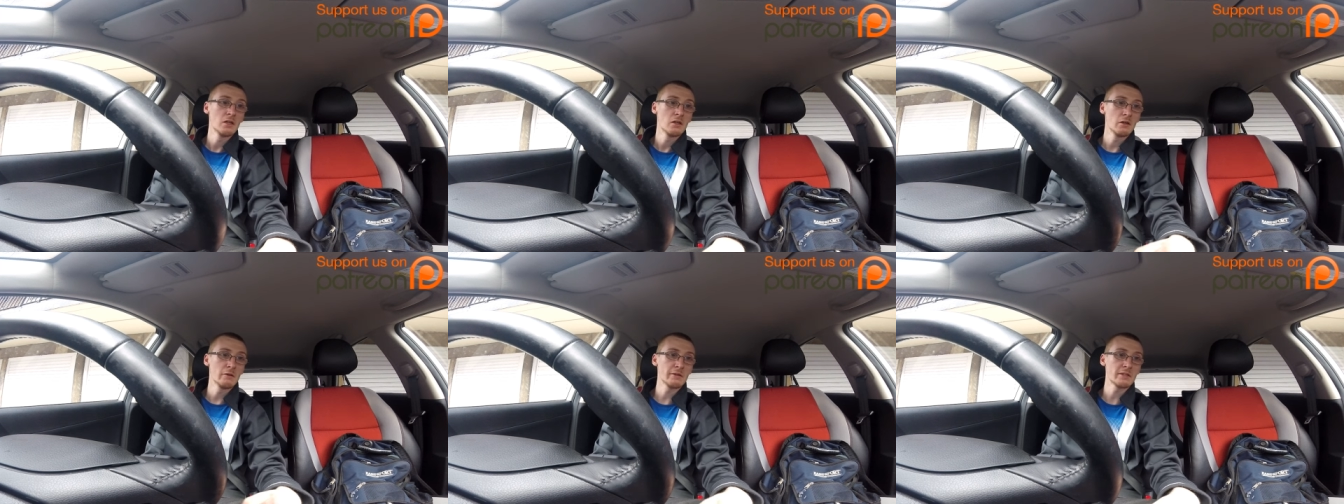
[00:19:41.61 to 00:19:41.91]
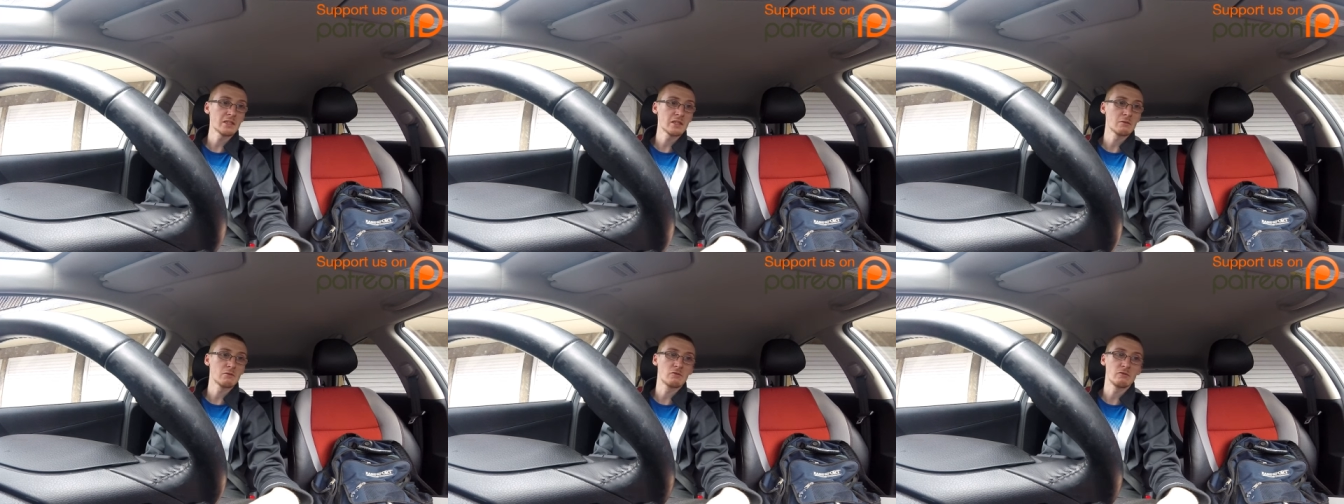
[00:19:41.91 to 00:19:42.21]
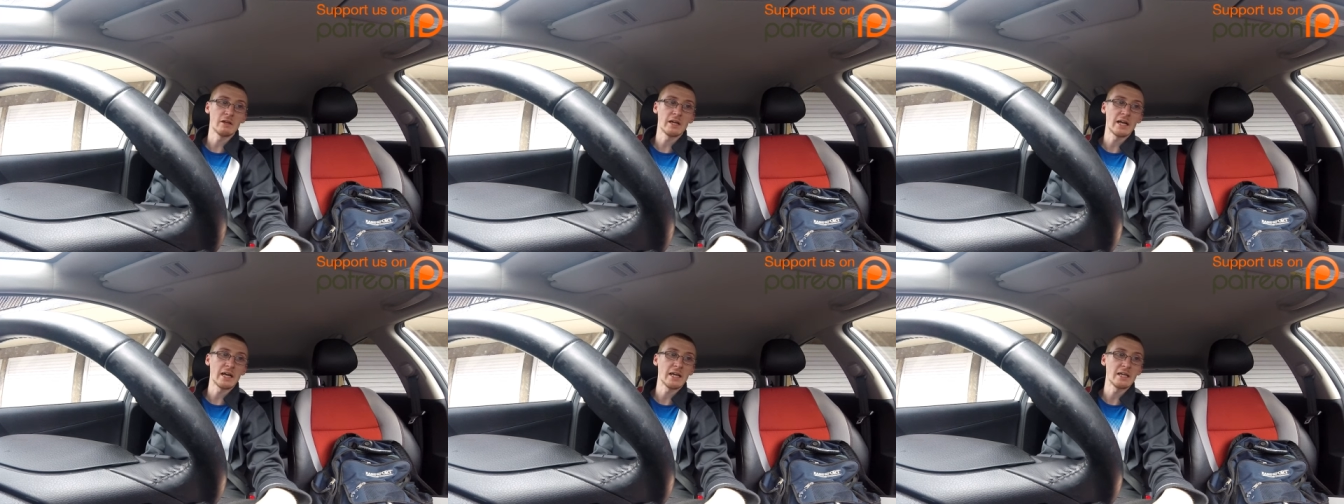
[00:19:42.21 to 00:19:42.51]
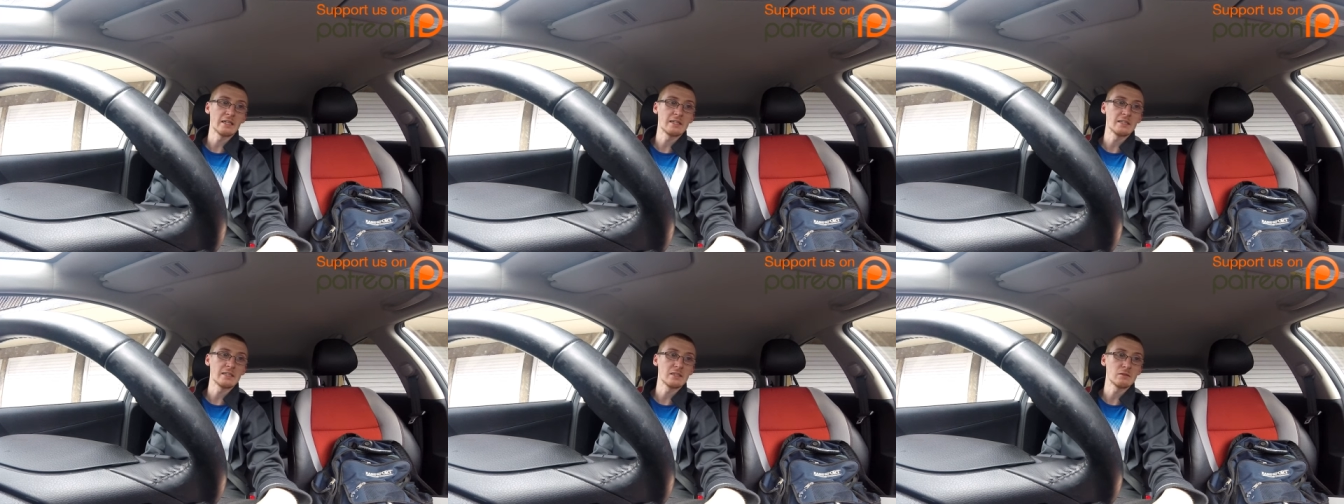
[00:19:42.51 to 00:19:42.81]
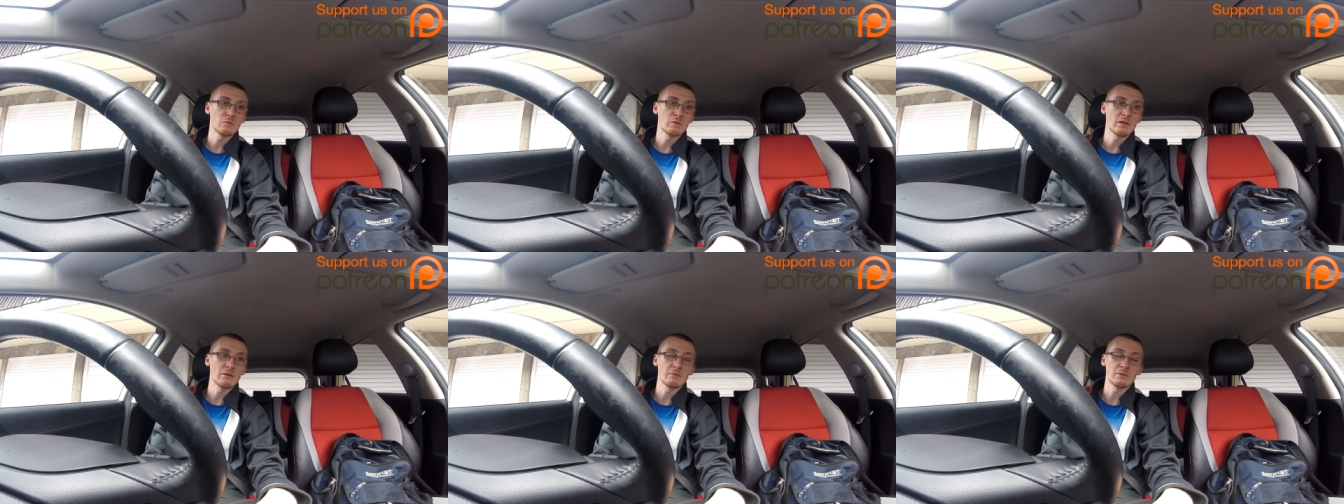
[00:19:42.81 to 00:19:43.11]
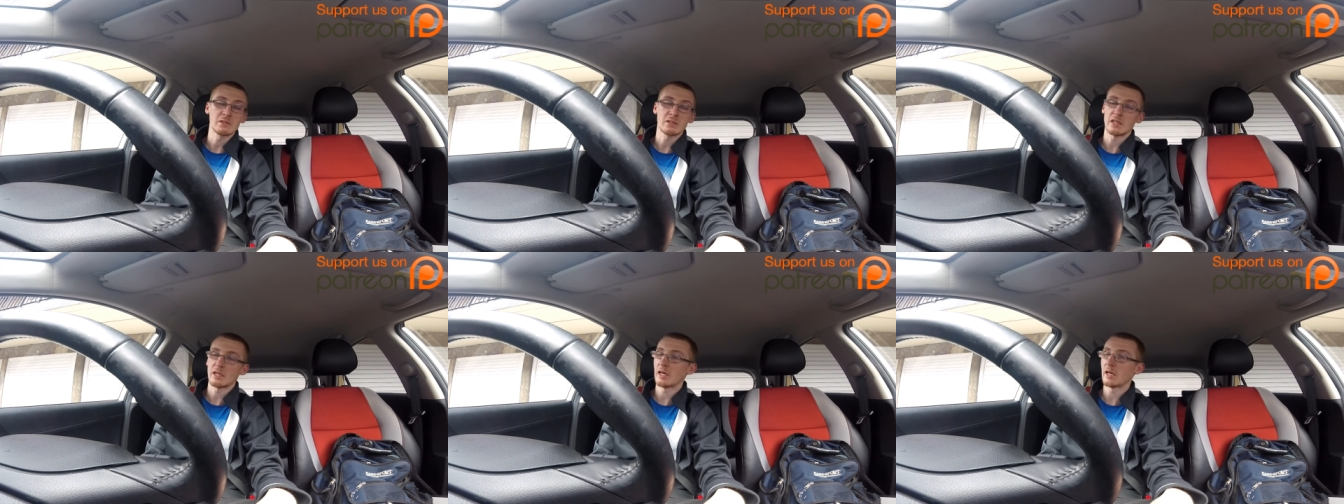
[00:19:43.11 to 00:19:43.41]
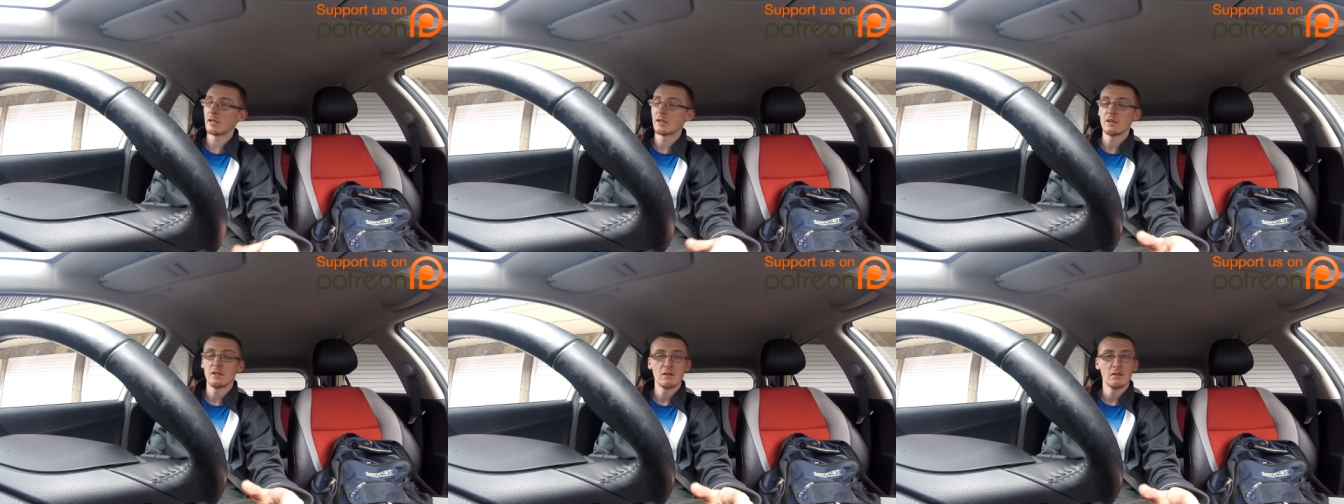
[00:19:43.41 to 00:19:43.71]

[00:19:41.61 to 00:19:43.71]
Lewis had great ideas when he was there.